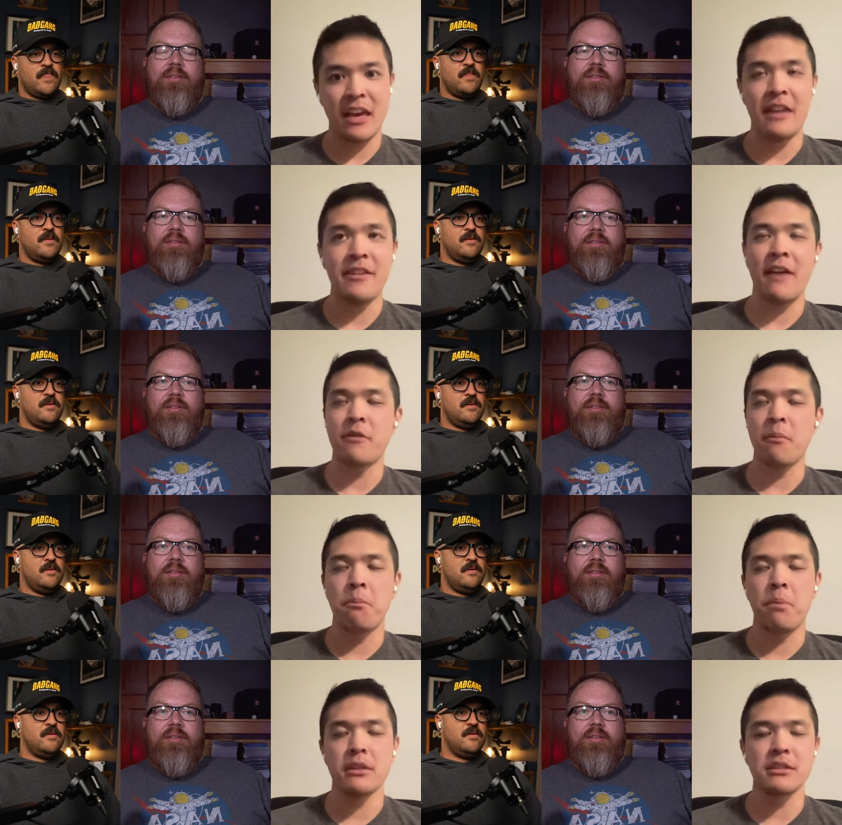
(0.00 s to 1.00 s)
Speaker 1: they have
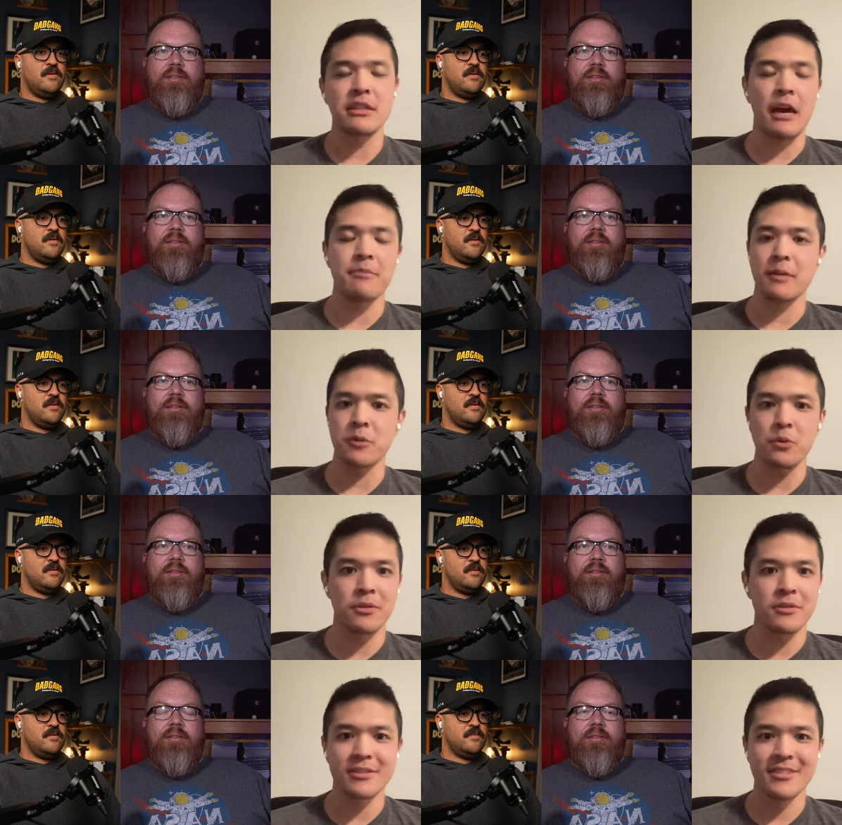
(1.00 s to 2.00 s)
the best snaps
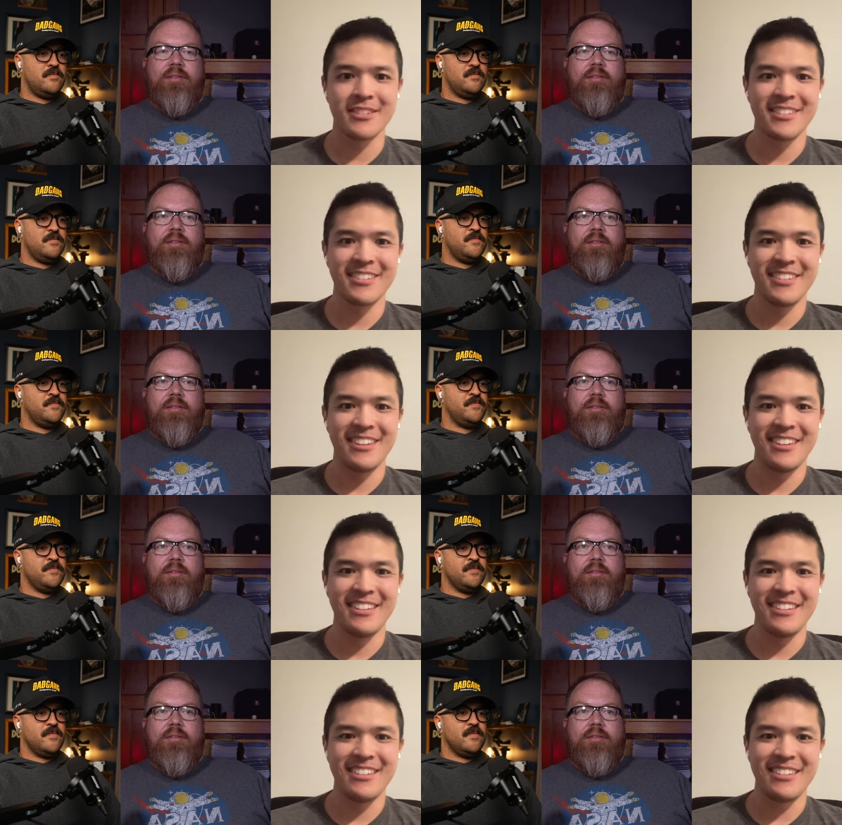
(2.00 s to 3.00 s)
afterwards.
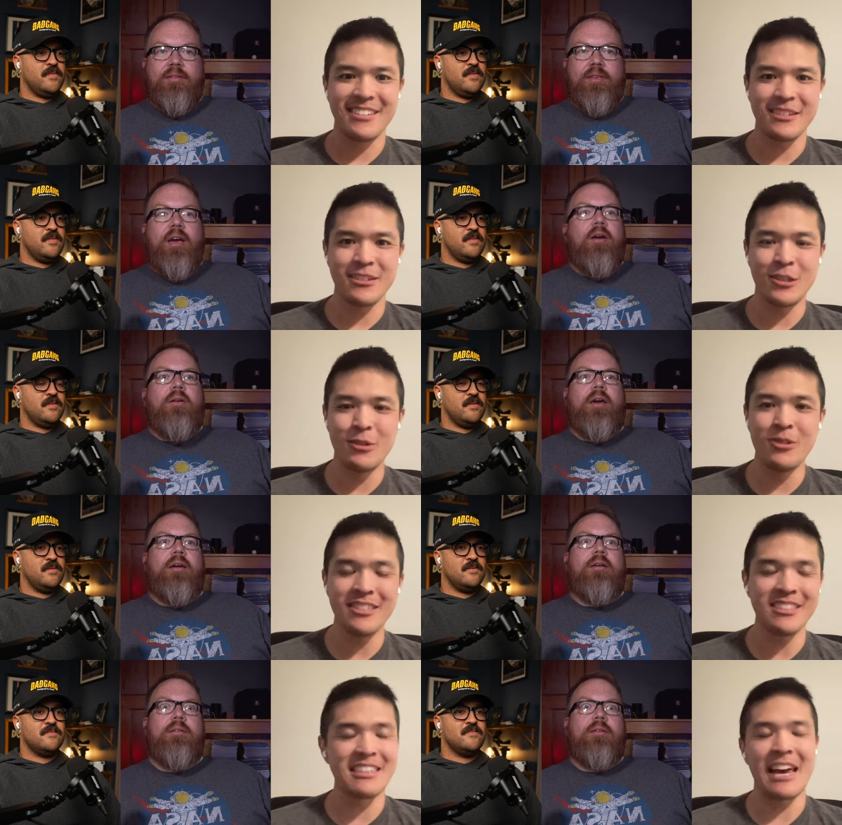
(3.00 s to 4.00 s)
Yeah. Oh yeah. The
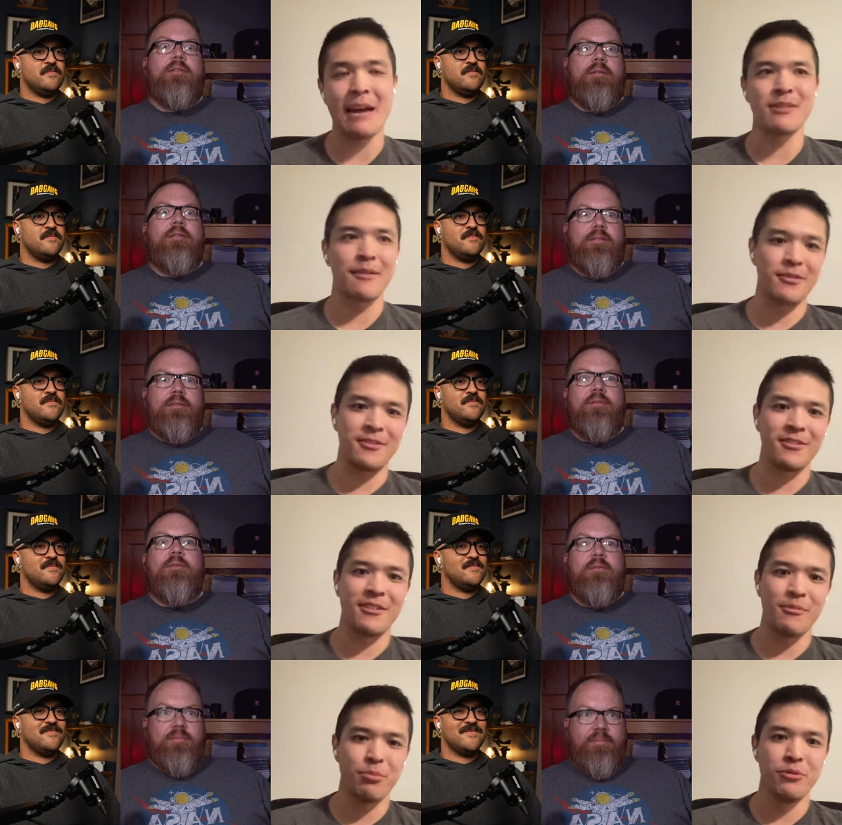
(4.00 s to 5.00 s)
juiciest naps
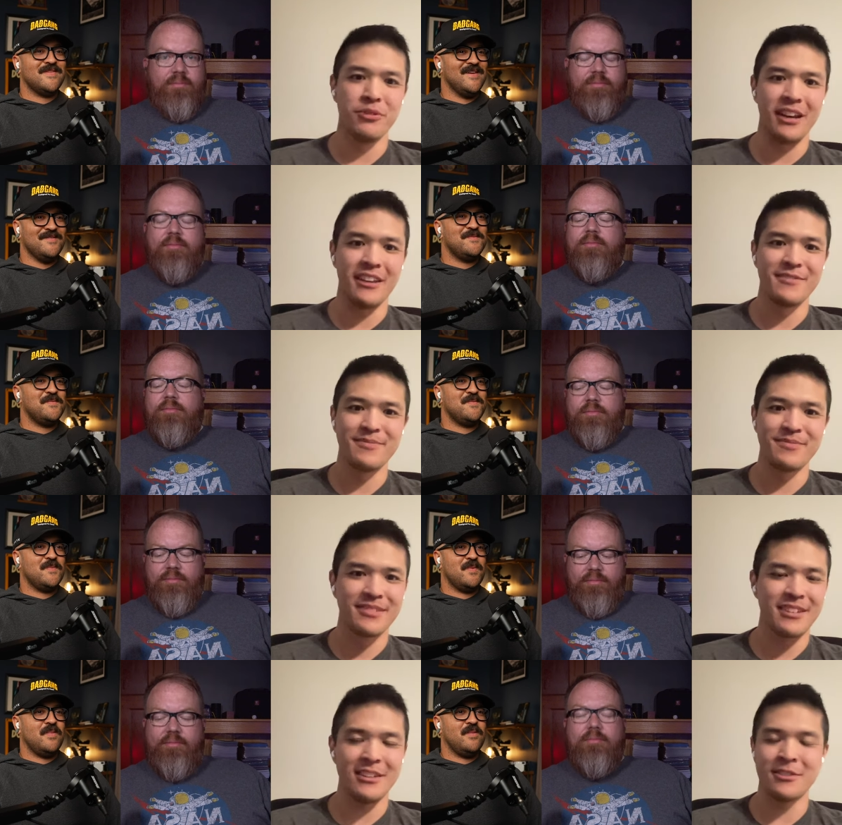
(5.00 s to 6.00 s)
after yeah. whole day.
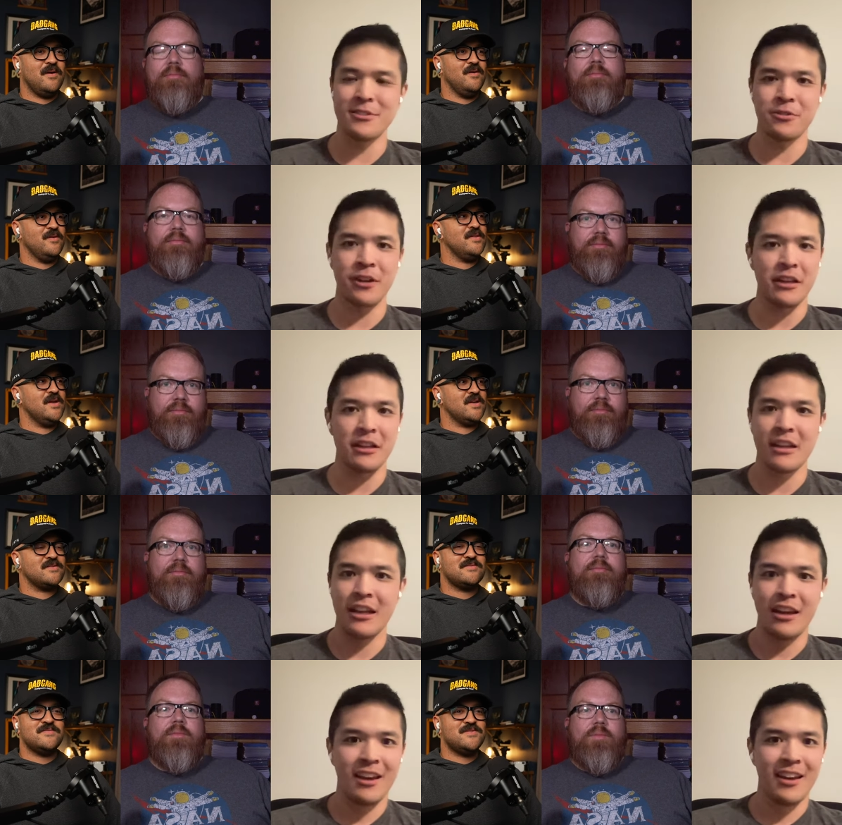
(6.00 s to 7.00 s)
Speaker 2: Oh, it's oh, you're so like
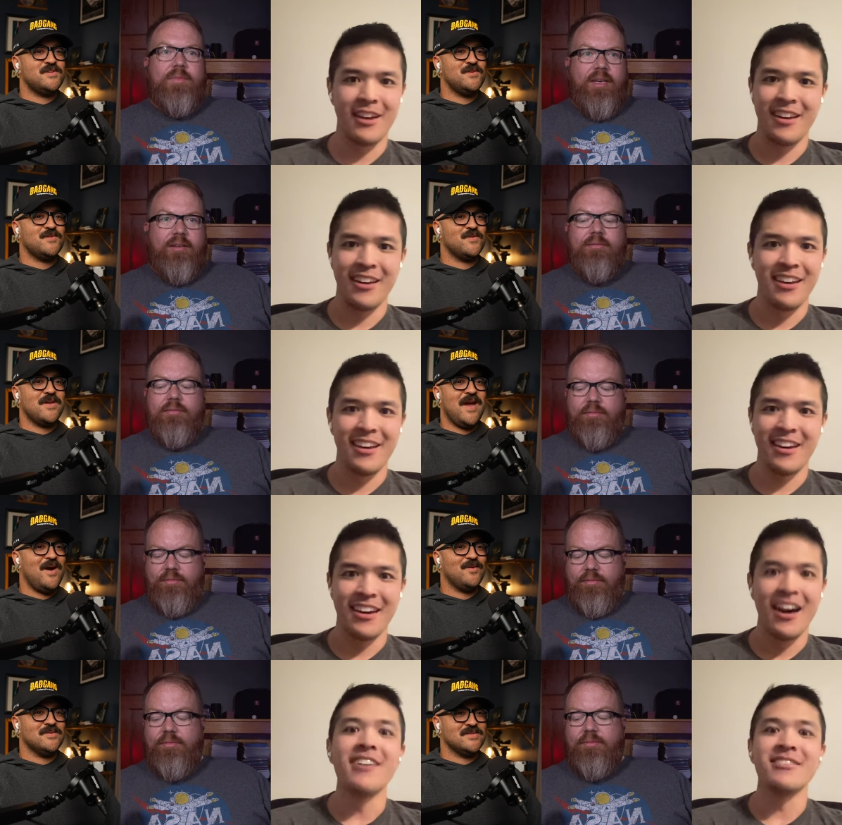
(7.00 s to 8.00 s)
two, three
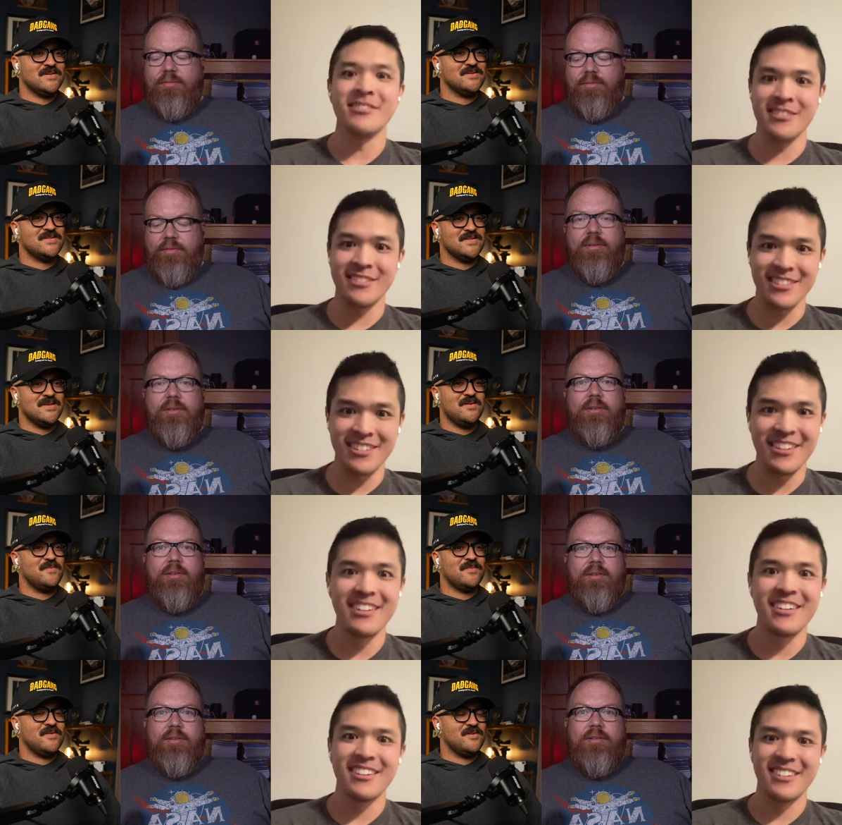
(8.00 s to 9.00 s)
hours. They're asleep. Yeah.
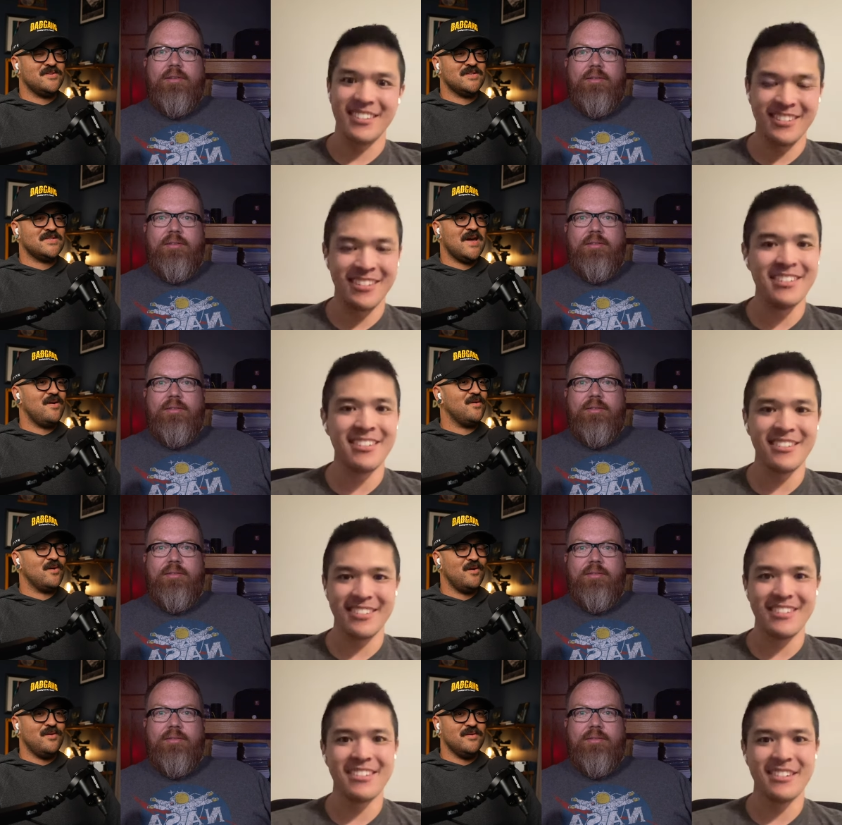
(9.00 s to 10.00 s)
They're just oh. out
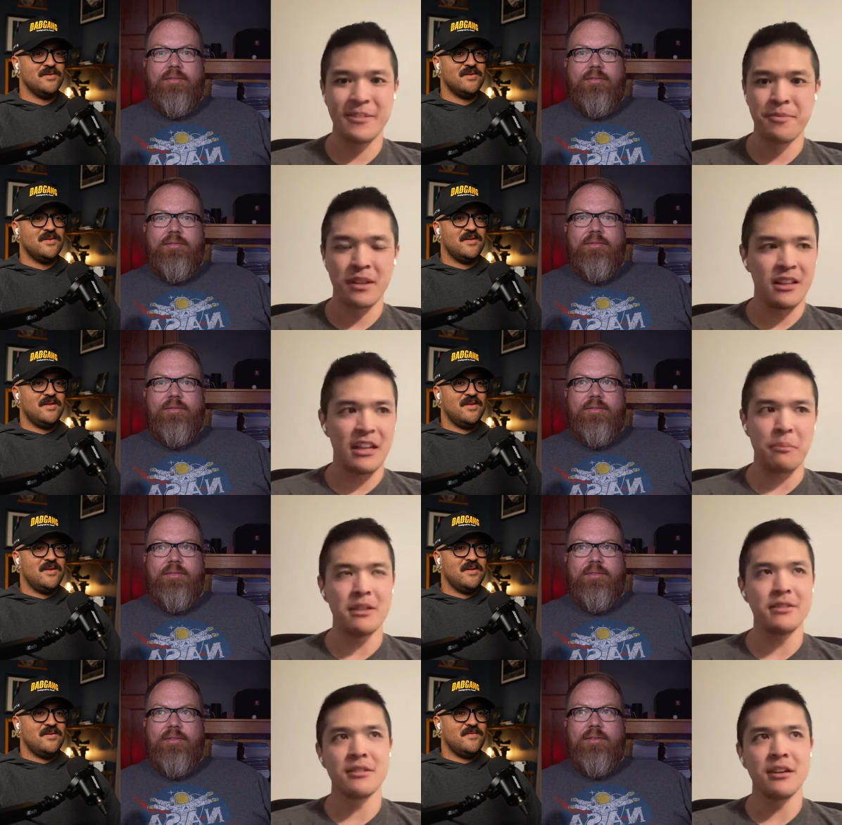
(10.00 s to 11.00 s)
cold.
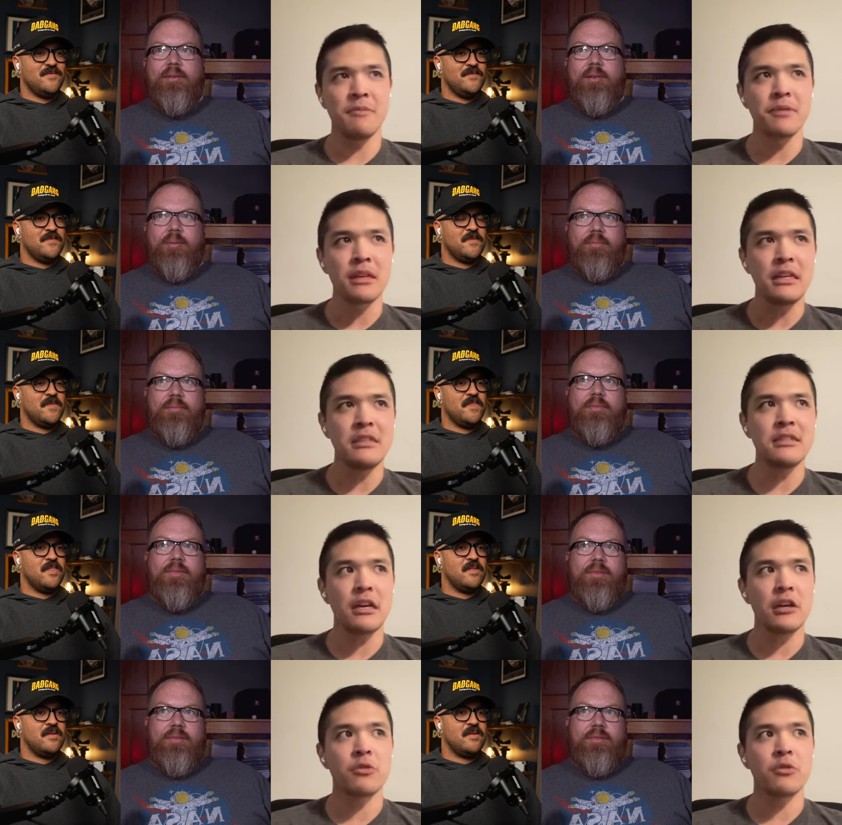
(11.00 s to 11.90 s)
Speaker 1: Like my son, he's